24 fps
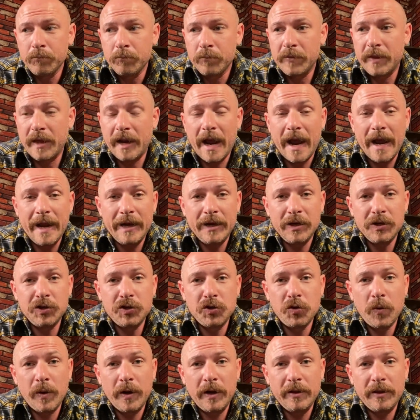that I didn't
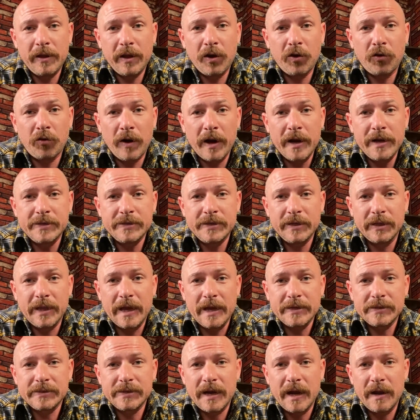do anything crazy
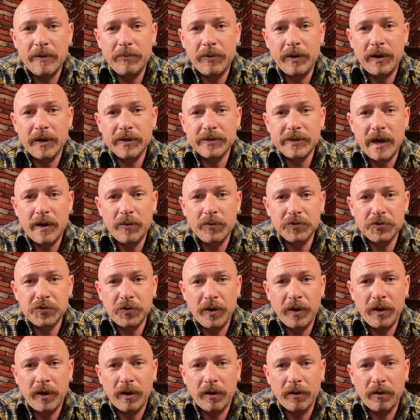last night because I was
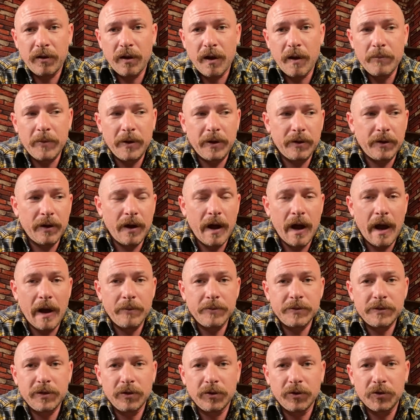drinking.
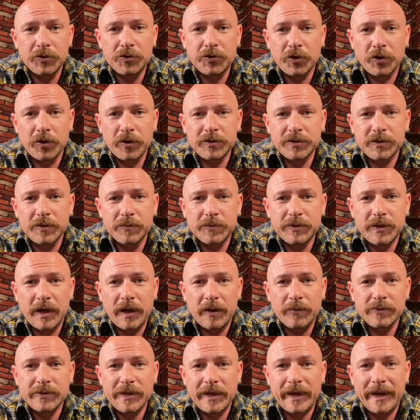I'm still a jerk
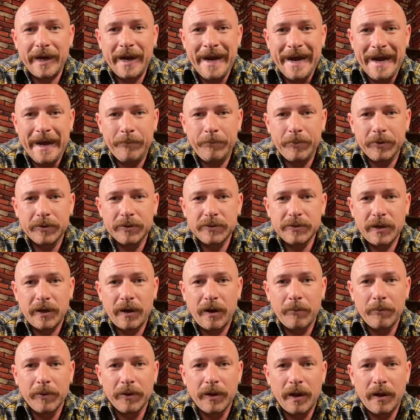sometimes. It happens.
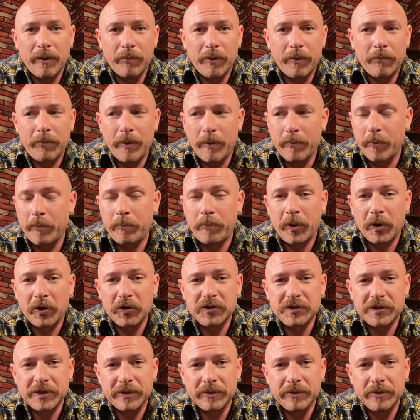I'm a
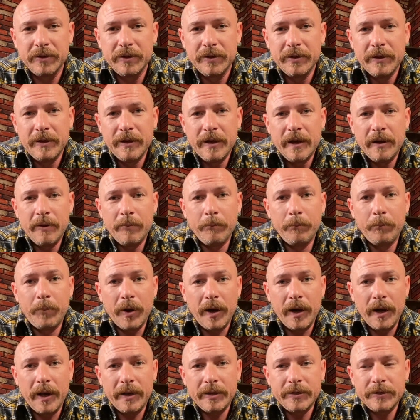person,
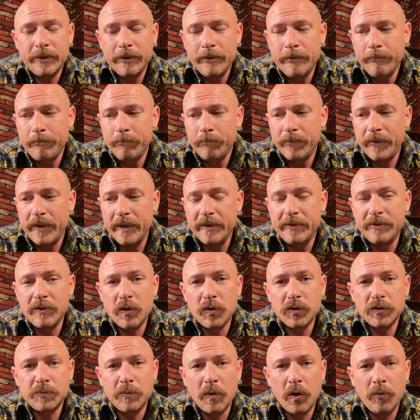but in
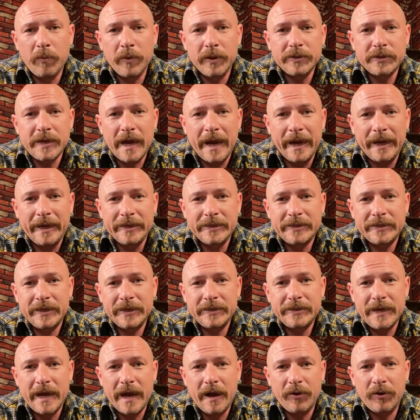those moments, I can
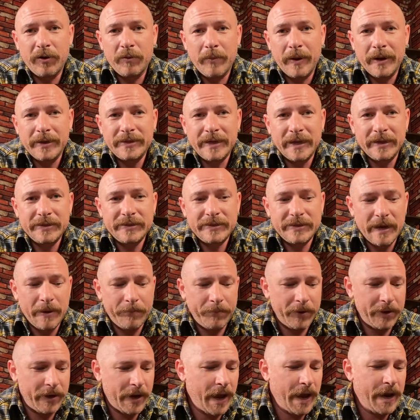sit down in my 10th
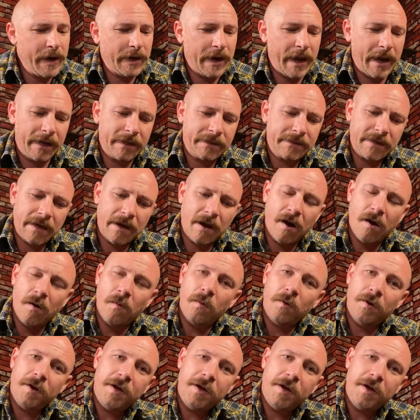step at night and I can say, oh, well,